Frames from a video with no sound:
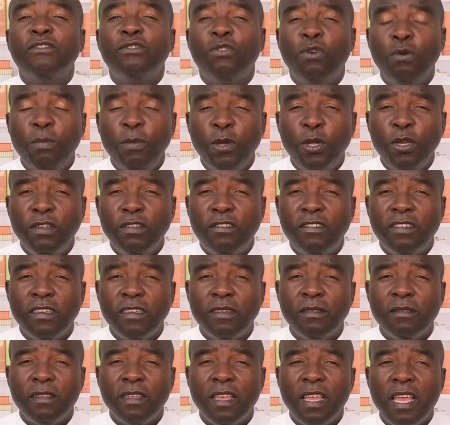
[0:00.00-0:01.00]

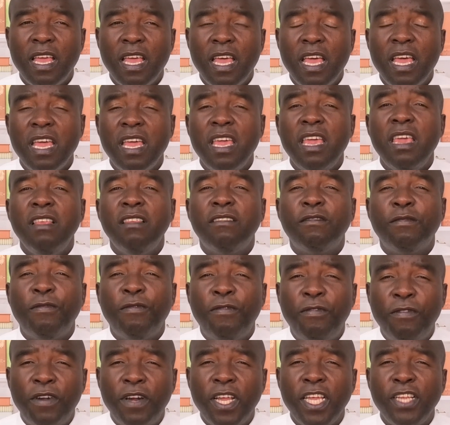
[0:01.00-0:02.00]
community is
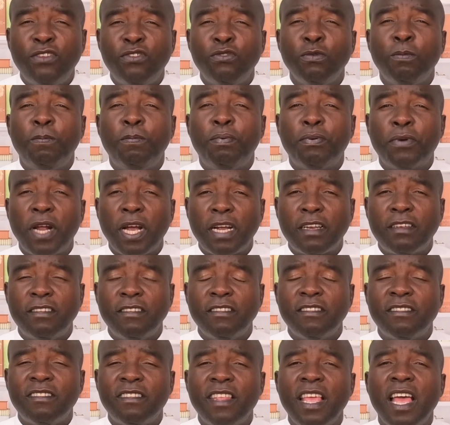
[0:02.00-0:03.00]
free to
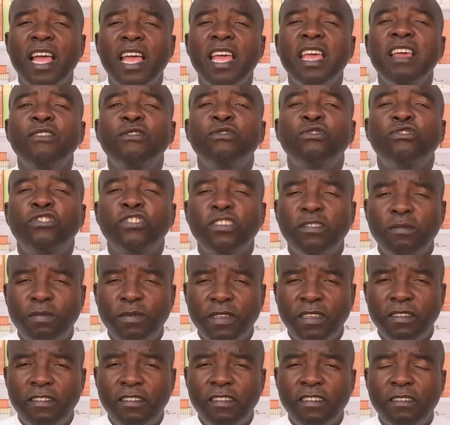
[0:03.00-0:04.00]
practice their
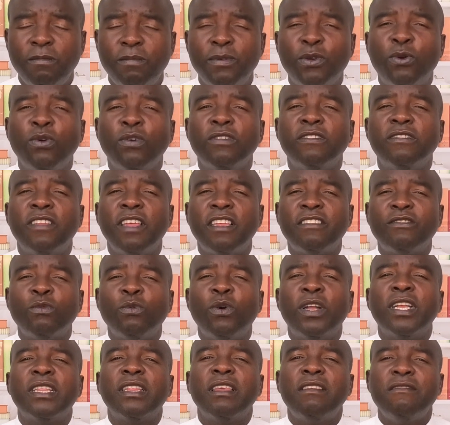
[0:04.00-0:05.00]
LGBT because that's
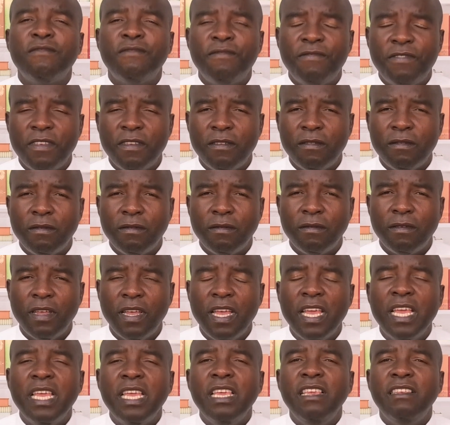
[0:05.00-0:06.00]
what they feel
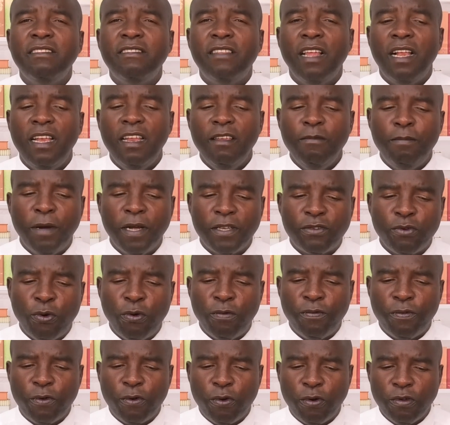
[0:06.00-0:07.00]
is the liberty
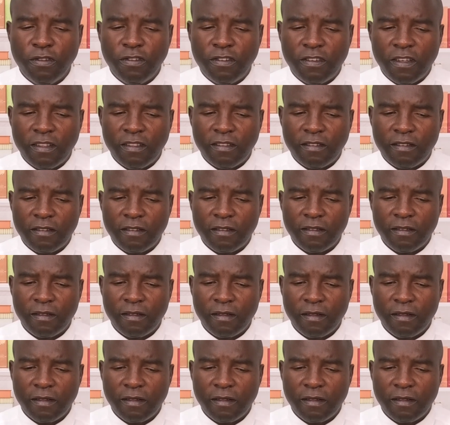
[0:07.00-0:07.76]
of conscience.